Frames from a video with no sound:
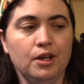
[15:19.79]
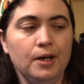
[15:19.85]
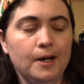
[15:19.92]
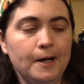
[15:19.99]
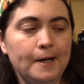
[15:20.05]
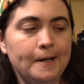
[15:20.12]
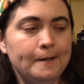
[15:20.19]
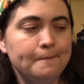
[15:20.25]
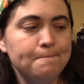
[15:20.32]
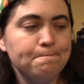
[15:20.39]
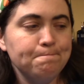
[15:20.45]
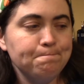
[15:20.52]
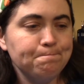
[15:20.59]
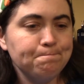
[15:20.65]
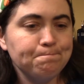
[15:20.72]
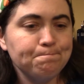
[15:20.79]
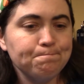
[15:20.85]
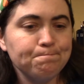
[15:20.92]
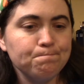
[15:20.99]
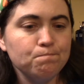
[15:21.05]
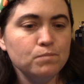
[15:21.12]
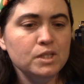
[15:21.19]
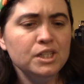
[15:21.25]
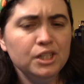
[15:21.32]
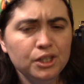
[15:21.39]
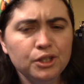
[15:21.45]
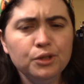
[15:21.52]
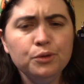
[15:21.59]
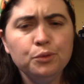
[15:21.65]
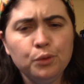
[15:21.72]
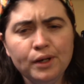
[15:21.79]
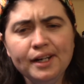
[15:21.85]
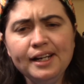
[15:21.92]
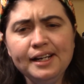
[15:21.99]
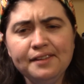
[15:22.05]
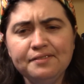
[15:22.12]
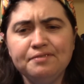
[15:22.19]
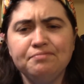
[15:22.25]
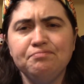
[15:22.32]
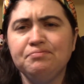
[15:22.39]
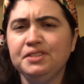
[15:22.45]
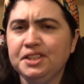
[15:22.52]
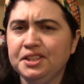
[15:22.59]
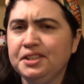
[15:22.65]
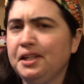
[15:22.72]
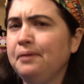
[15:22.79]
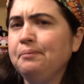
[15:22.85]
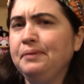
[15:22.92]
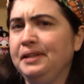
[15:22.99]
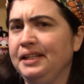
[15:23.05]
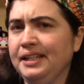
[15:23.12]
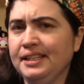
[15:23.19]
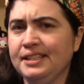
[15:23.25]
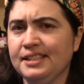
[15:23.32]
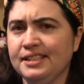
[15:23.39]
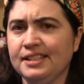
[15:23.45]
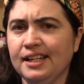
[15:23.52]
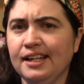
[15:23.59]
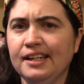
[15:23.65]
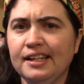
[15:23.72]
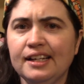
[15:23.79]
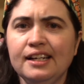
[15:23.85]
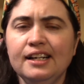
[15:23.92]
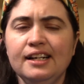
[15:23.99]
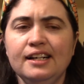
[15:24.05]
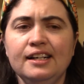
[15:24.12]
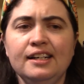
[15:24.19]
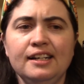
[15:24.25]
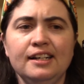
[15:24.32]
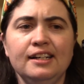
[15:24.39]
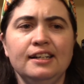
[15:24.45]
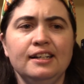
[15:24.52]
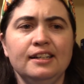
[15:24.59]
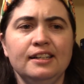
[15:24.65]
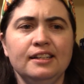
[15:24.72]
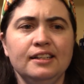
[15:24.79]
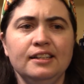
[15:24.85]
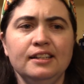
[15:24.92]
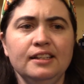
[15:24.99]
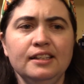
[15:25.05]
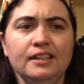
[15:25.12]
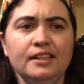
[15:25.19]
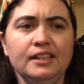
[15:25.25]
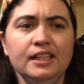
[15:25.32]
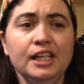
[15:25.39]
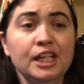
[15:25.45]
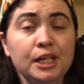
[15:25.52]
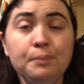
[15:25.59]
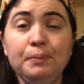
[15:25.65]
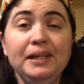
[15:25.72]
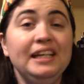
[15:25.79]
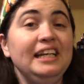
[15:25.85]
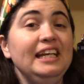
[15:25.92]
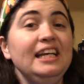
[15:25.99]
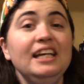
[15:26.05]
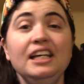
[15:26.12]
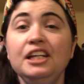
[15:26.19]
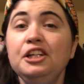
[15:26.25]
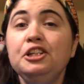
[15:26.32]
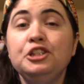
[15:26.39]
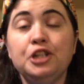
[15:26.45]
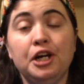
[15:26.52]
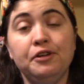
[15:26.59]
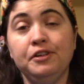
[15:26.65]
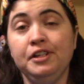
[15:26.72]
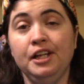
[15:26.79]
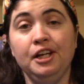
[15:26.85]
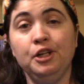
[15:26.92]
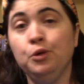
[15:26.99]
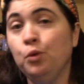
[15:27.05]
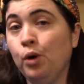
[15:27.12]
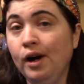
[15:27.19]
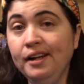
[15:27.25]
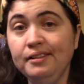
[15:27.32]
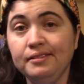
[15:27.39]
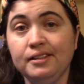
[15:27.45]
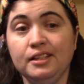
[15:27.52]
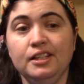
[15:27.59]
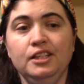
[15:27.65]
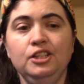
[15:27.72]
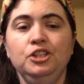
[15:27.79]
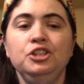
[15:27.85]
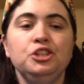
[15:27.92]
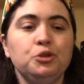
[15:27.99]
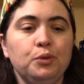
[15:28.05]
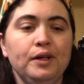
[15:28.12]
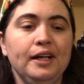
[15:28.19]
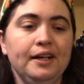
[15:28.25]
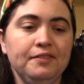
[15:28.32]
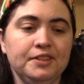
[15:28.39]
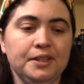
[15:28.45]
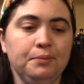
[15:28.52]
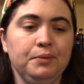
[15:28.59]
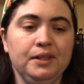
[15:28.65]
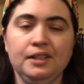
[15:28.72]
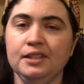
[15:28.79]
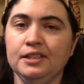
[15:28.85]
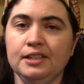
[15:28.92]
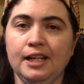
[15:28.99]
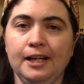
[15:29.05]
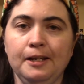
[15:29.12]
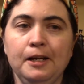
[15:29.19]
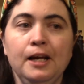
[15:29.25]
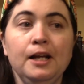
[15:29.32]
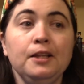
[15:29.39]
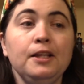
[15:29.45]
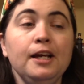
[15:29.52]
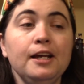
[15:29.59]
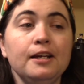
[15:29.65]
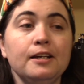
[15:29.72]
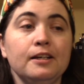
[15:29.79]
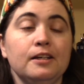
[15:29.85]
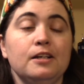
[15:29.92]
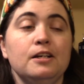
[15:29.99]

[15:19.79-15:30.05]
um, you want to have something to say. Uh, it can be in any genre that you want. You just want to have something to say. Like